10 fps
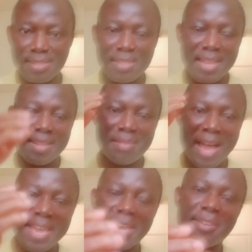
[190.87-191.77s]
Then
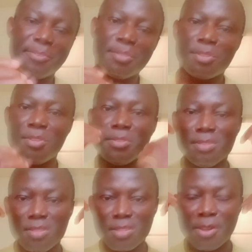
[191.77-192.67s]
I can also
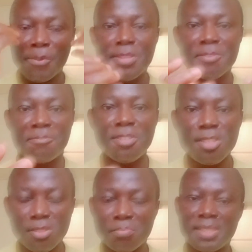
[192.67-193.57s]
use
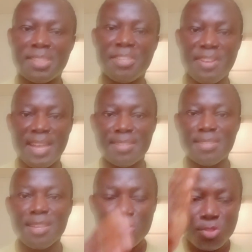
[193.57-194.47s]
audiovisual
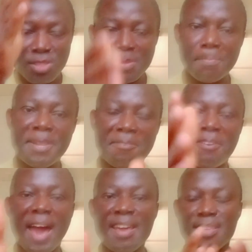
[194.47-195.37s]
materials to
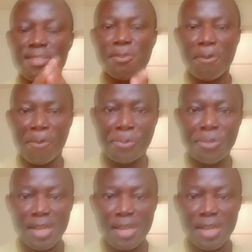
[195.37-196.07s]
simplify this whole